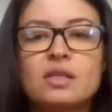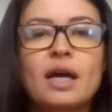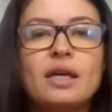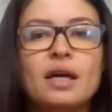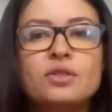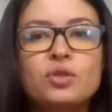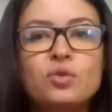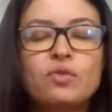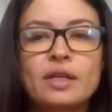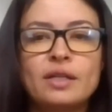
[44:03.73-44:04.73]
I
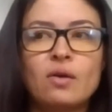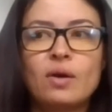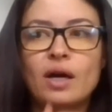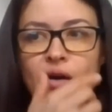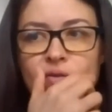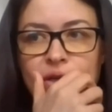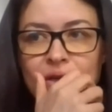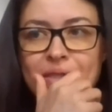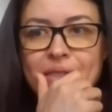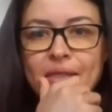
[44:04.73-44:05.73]
do right now have it
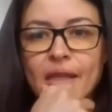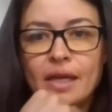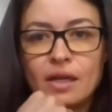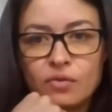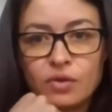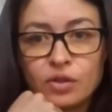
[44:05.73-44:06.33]
until the end of